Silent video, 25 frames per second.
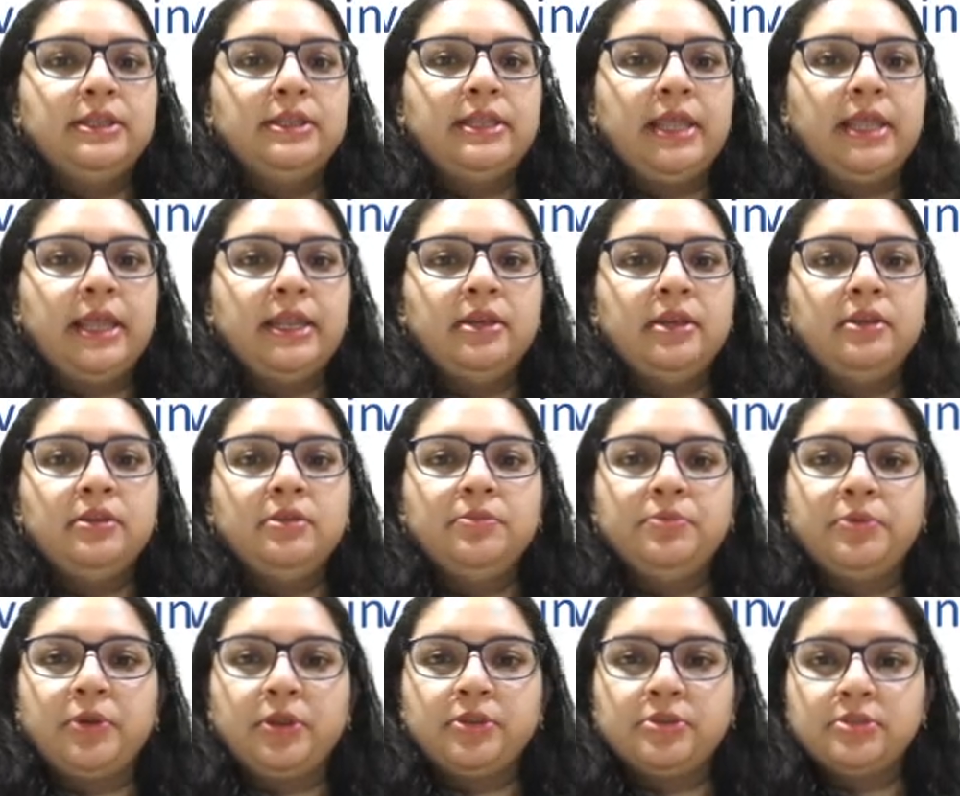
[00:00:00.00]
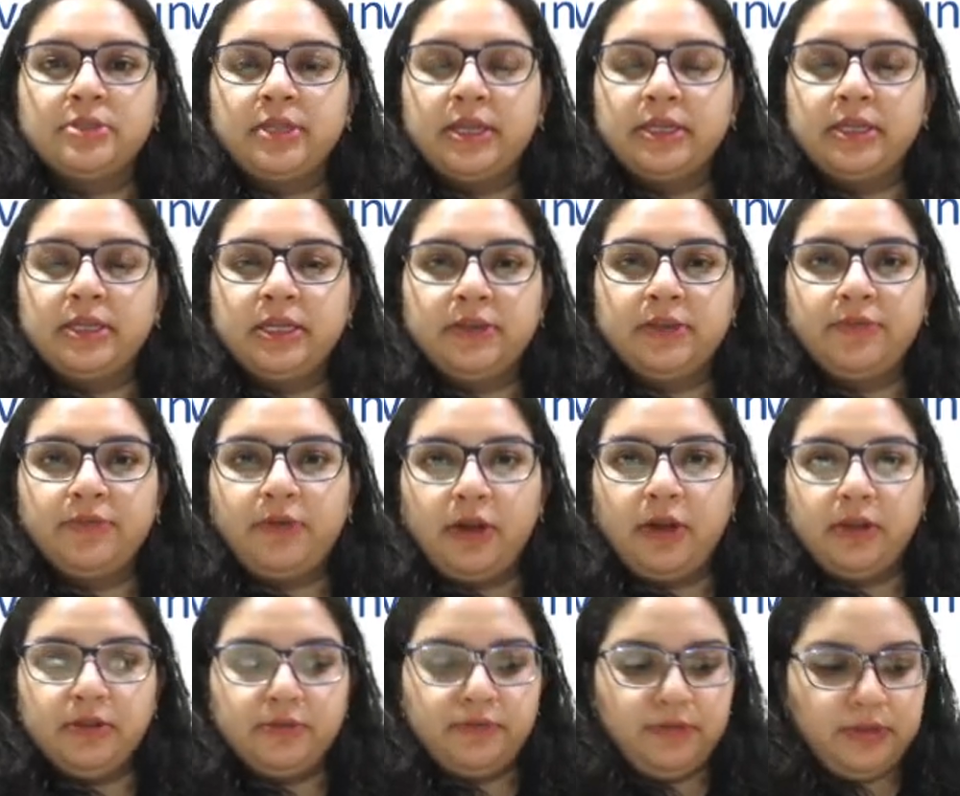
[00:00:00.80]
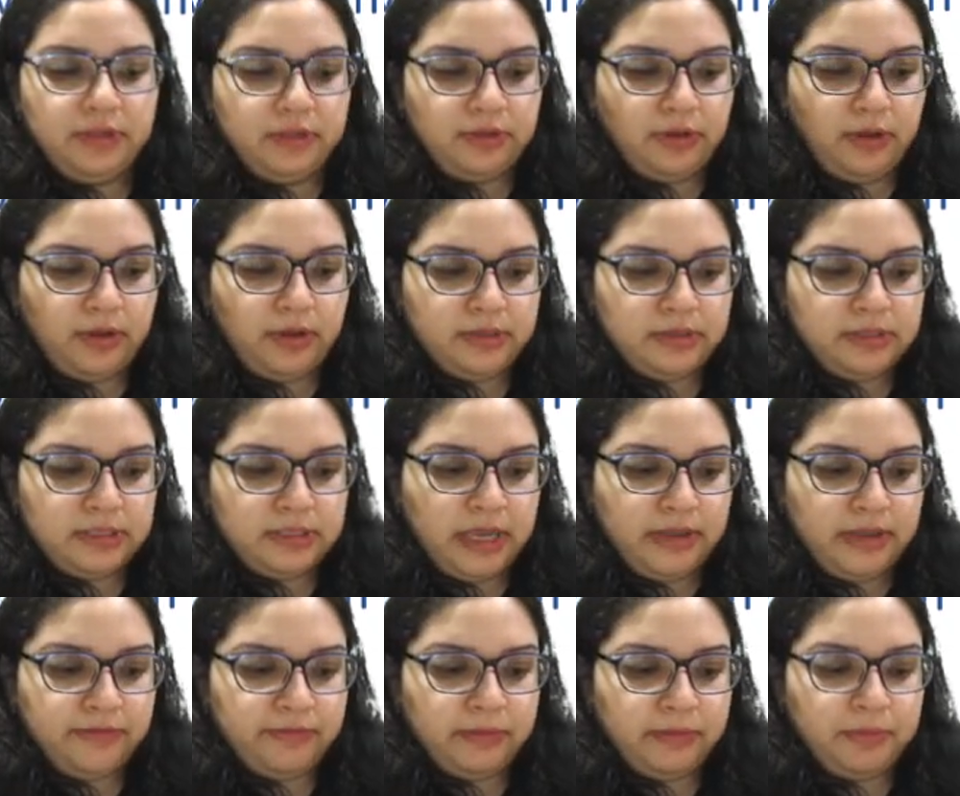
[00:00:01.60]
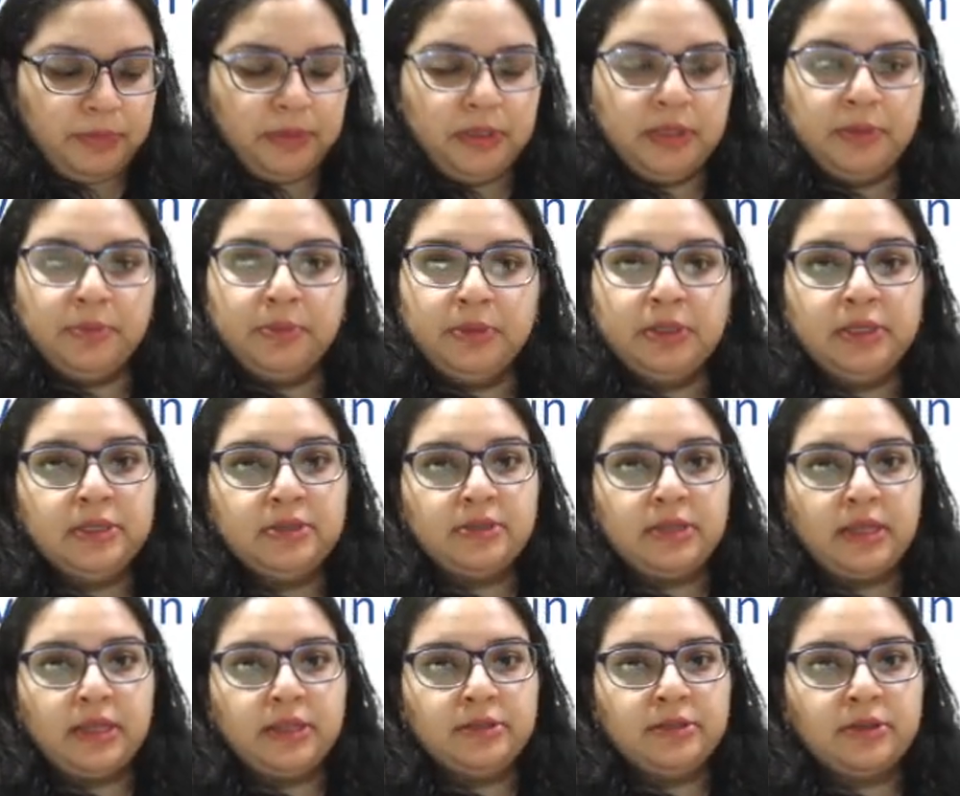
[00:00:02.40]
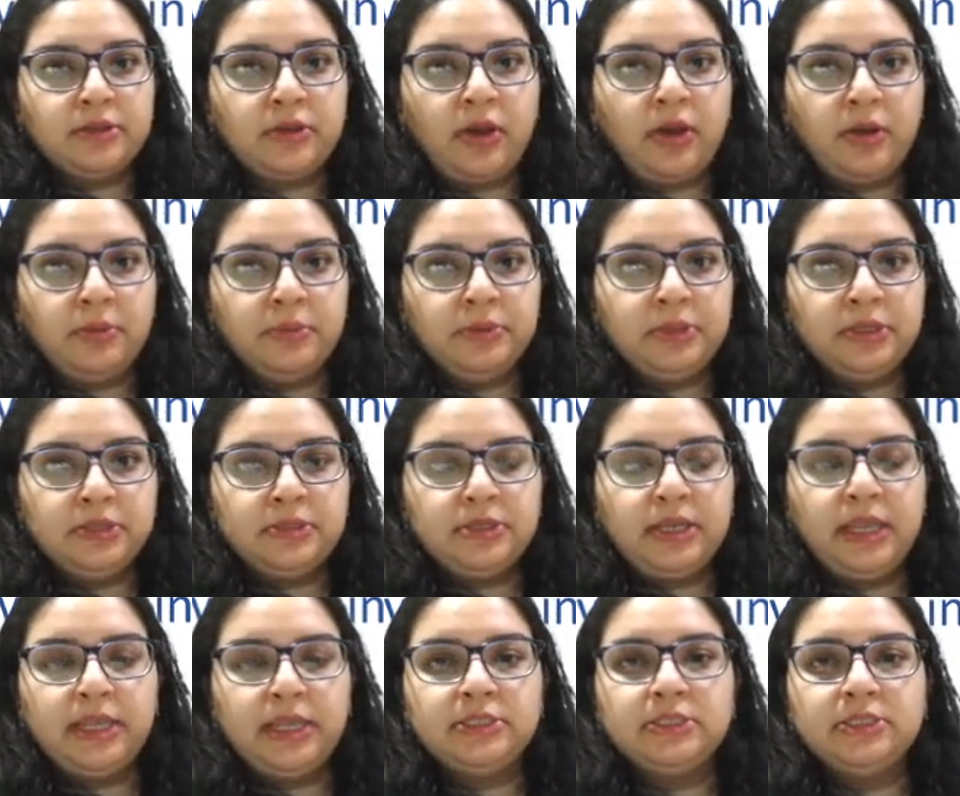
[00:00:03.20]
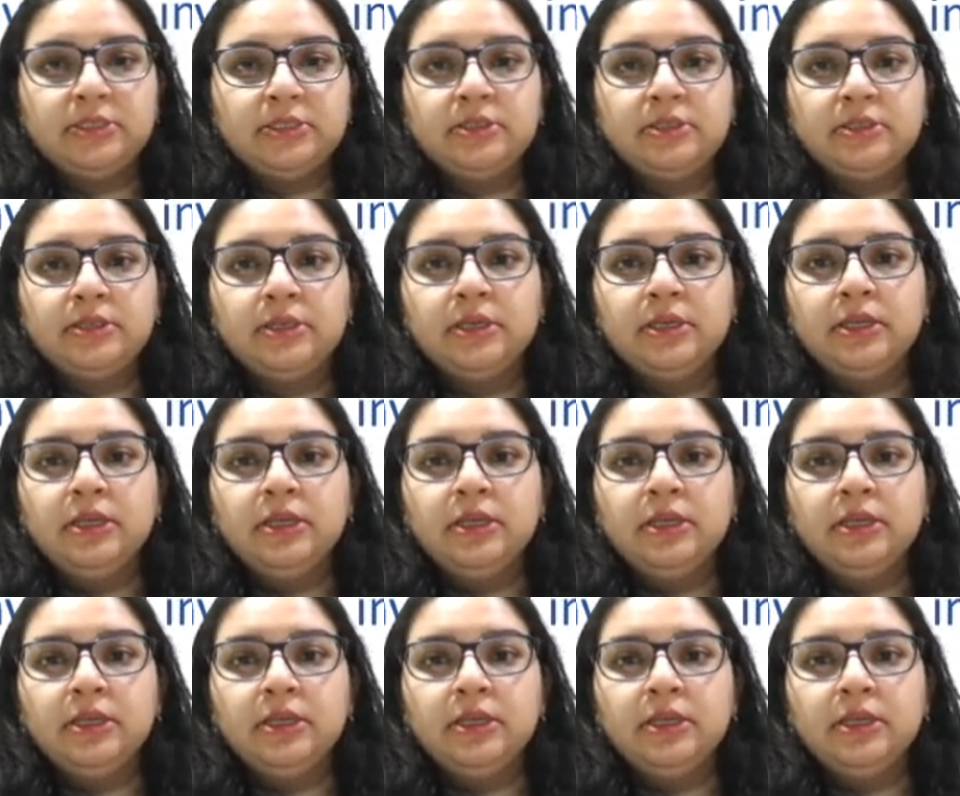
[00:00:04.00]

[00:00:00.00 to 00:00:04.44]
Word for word: Then prostatic walls, we saw staph epidermidis as the commonest agent.